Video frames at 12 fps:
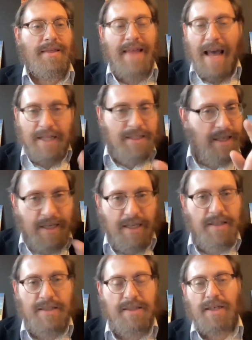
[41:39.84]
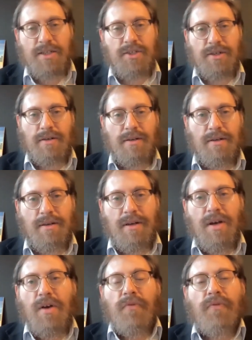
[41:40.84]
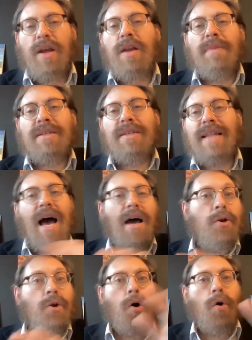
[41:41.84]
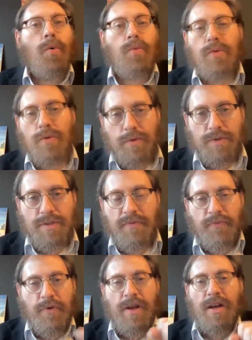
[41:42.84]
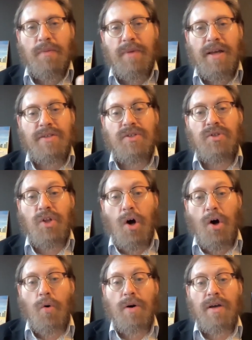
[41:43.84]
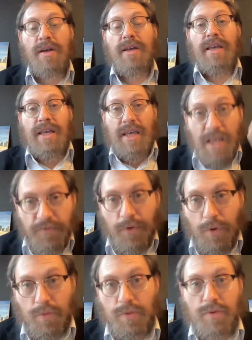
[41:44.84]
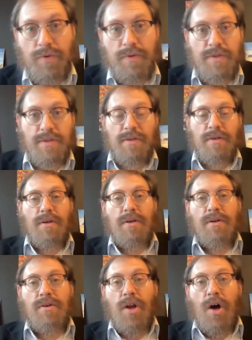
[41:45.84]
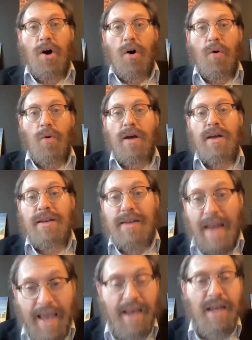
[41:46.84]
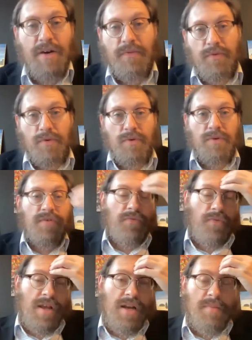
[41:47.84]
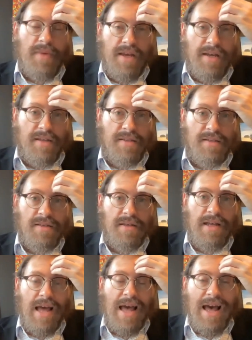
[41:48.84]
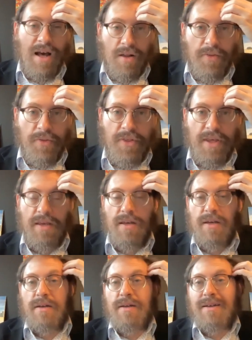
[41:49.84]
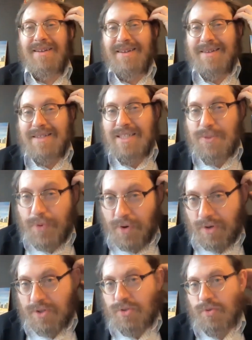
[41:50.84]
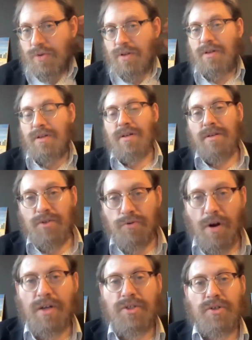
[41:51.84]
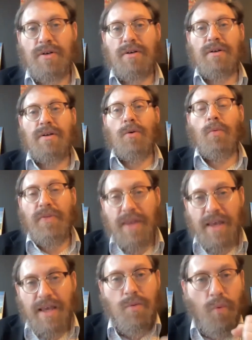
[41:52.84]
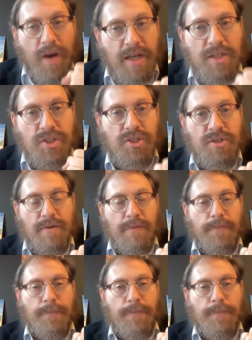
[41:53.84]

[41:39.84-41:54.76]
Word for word: That's the key distinction. Freedom is not no rules, freedom is no evil rules, no negative rules. Freedom is healthy spiritual structure within which